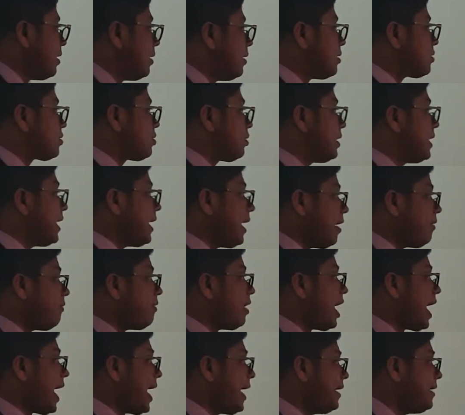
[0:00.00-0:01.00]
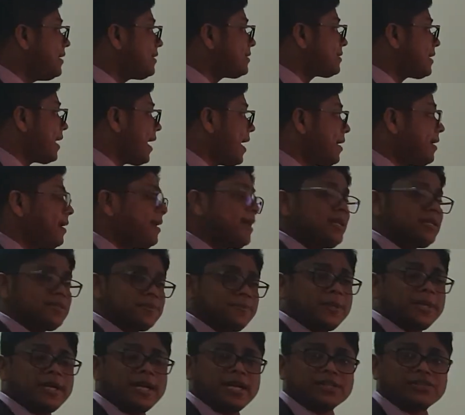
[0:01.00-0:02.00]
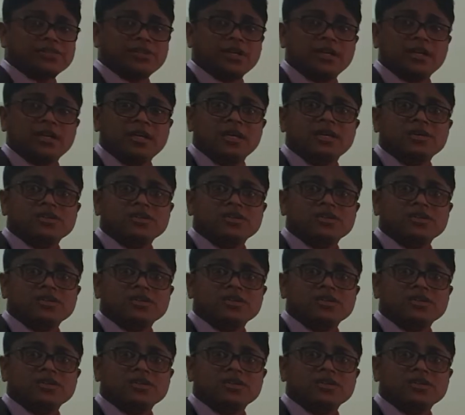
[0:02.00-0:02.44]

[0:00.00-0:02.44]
So they have a highly standardized production.